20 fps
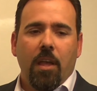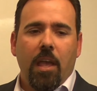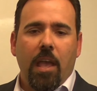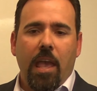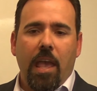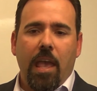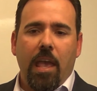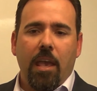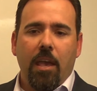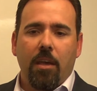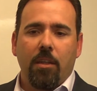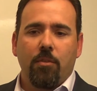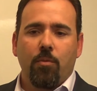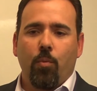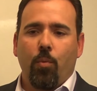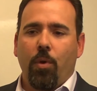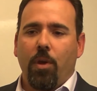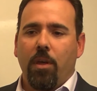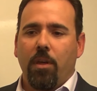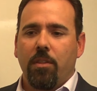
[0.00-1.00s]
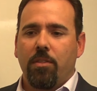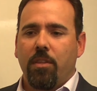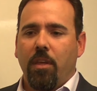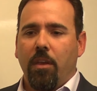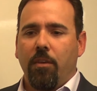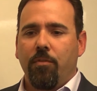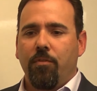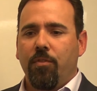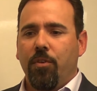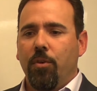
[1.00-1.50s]
And with
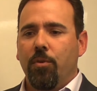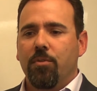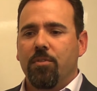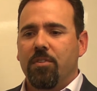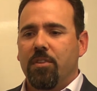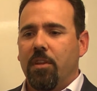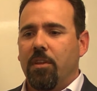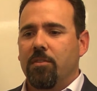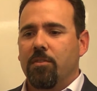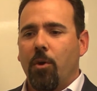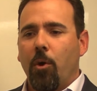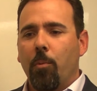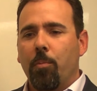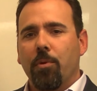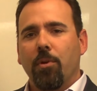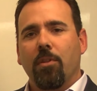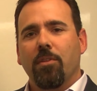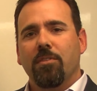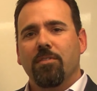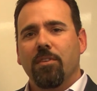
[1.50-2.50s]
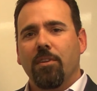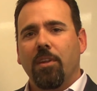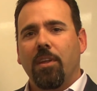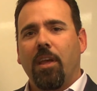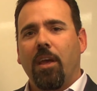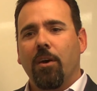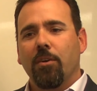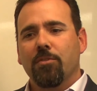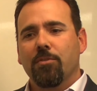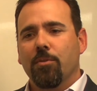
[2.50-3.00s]
a few seats open on the city
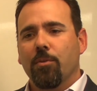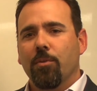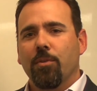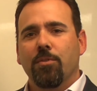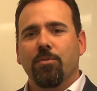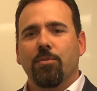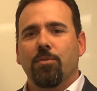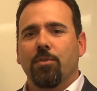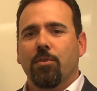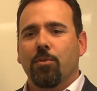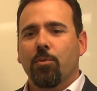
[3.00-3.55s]
council, this is a